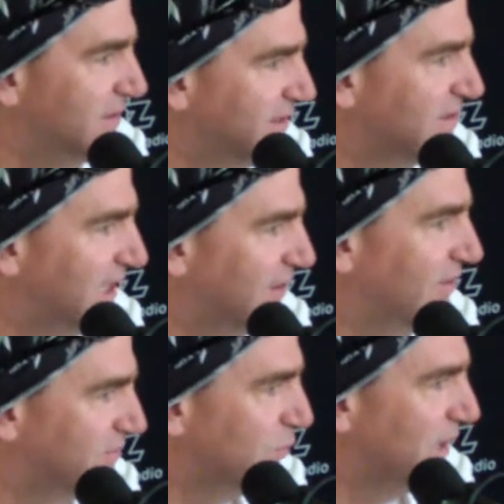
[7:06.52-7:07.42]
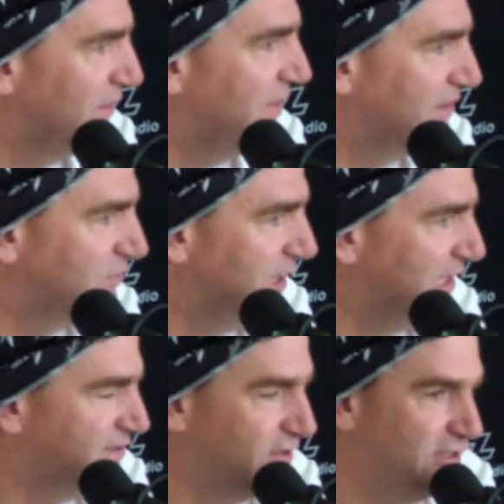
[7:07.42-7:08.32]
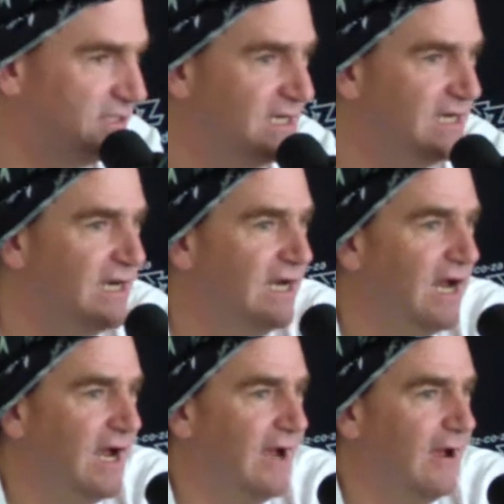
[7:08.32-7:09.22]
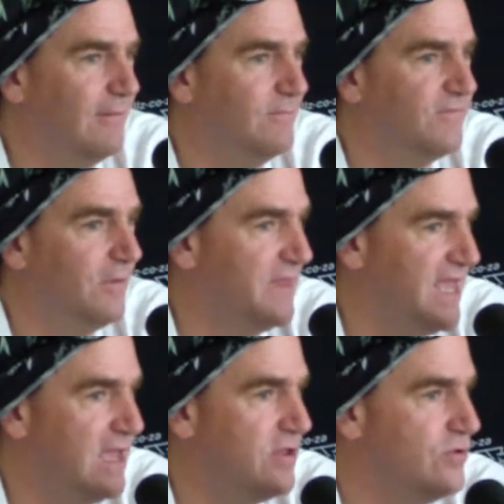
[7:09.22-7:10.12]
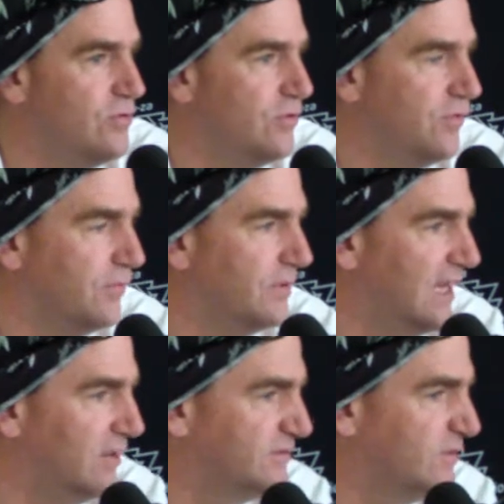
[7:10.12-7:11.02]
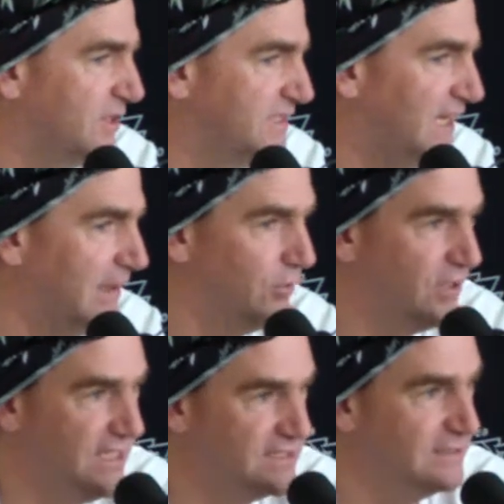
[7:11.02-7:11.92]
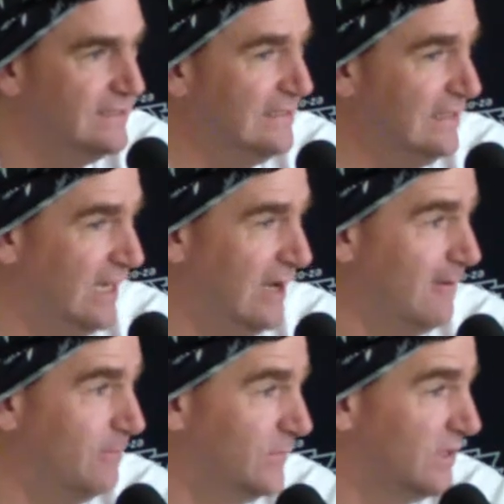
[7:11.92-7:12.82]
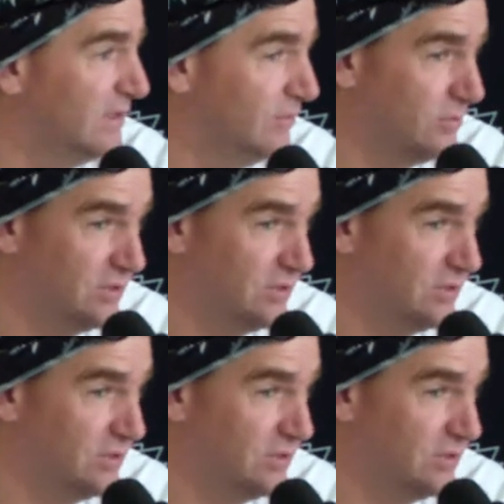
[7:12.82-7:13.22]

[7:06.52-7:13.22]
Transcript: like it's where things really start. From there, you can start attending boogies. Can jump